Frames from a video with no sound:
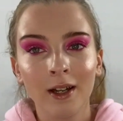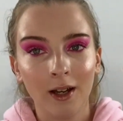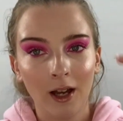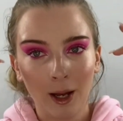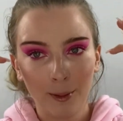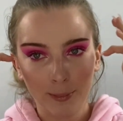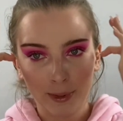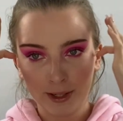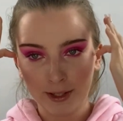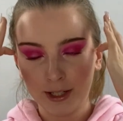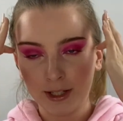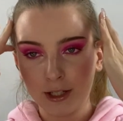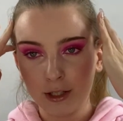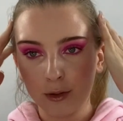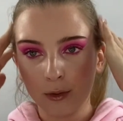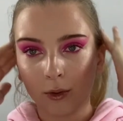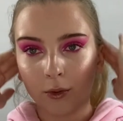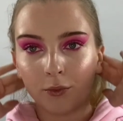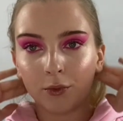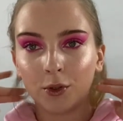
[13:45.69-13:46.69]
I might need to
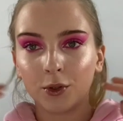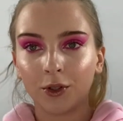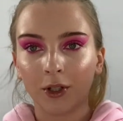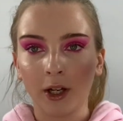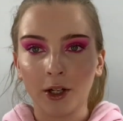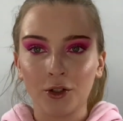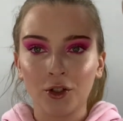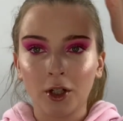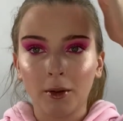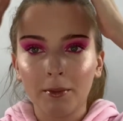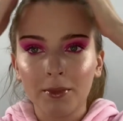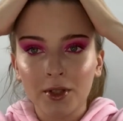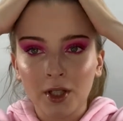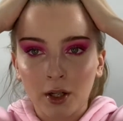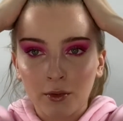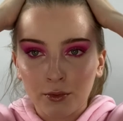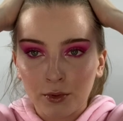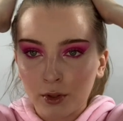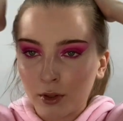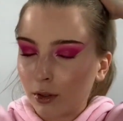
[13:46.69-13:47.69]
do a few touch-ups
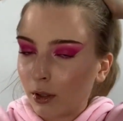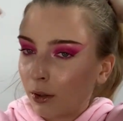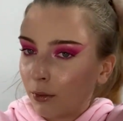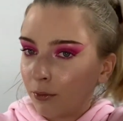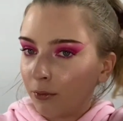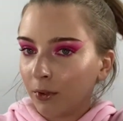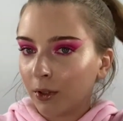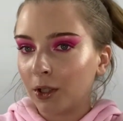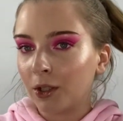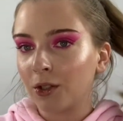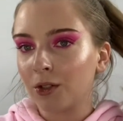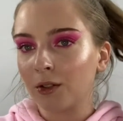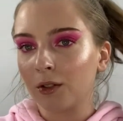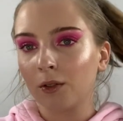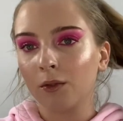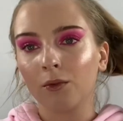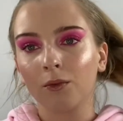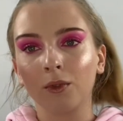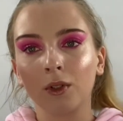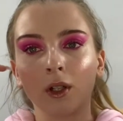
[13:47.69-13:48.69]
after I finish
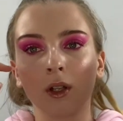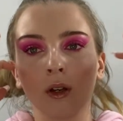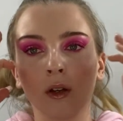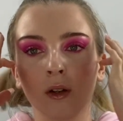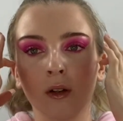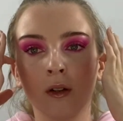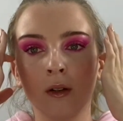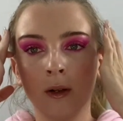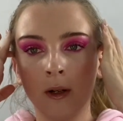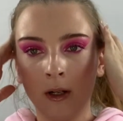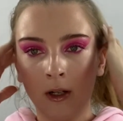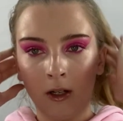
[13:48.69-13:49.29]
the video,